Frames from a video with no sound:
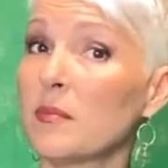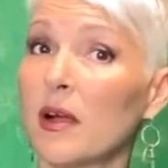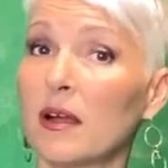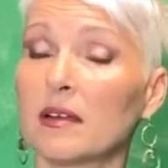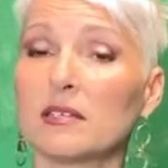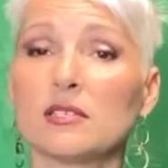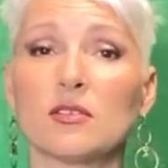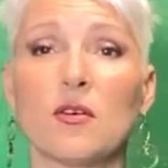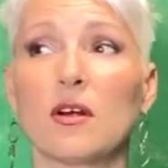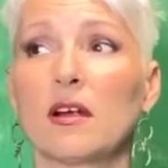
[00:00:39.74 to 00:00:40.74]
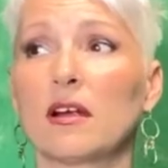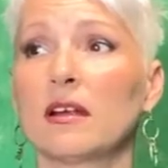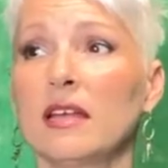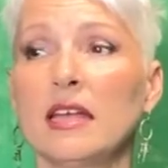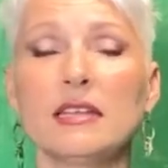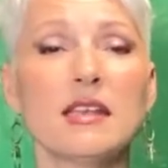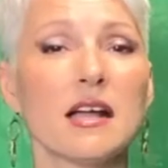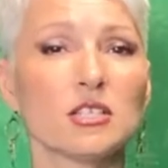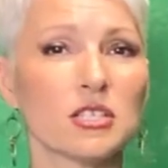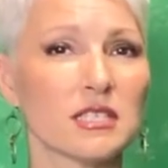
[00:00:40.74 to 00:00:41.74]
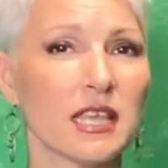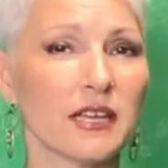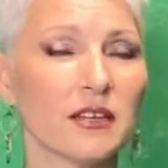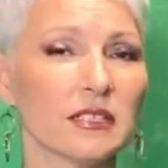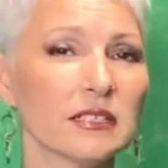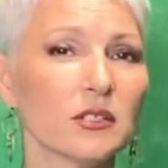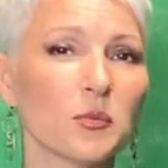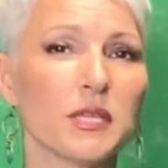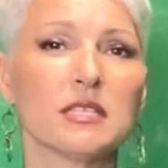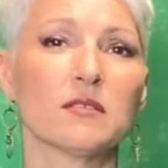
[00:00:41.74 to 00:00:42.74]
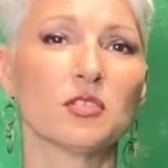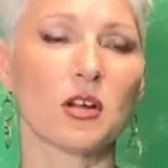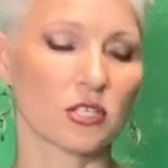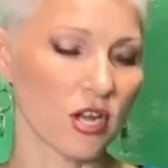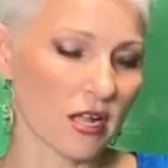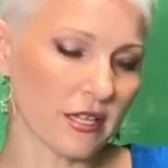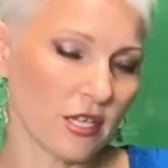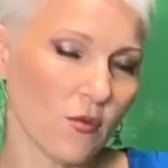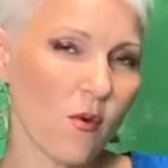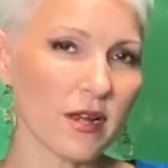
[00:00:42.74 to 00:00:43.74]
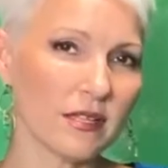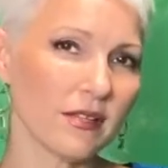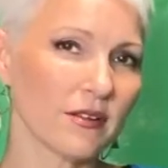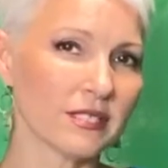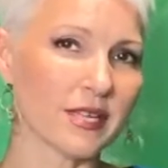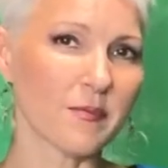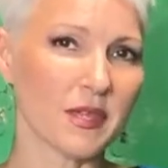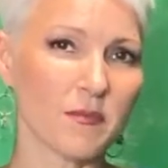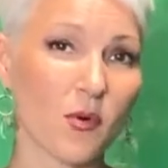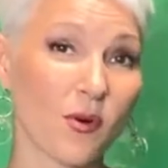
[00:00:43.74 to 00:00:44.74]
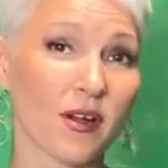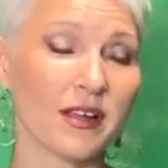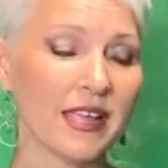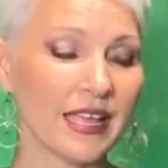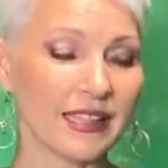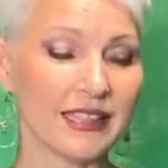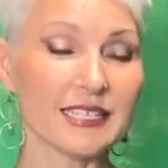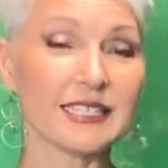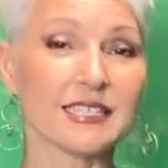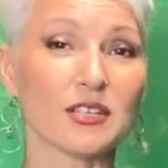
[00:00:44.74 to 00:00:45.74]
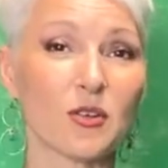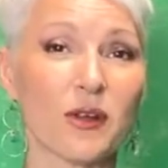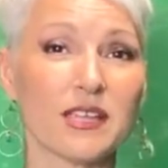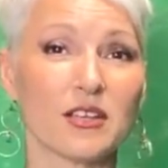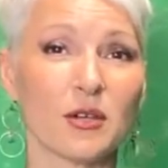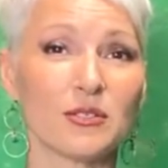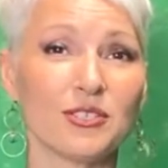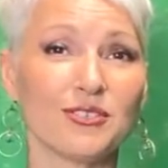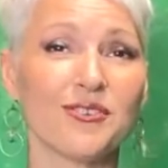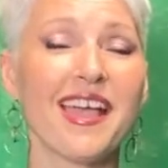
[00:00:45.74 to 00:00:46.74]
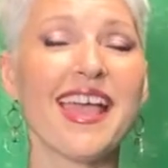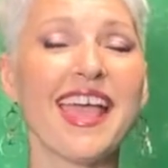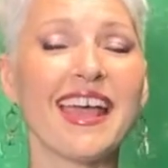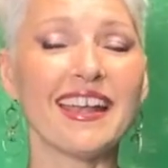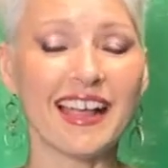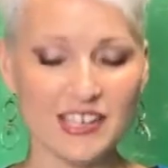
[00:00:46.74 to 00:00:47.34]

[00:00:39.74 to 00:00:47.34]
bars or not just that little piece of dark chocolate, you want a little something more, this is a great go-to. And I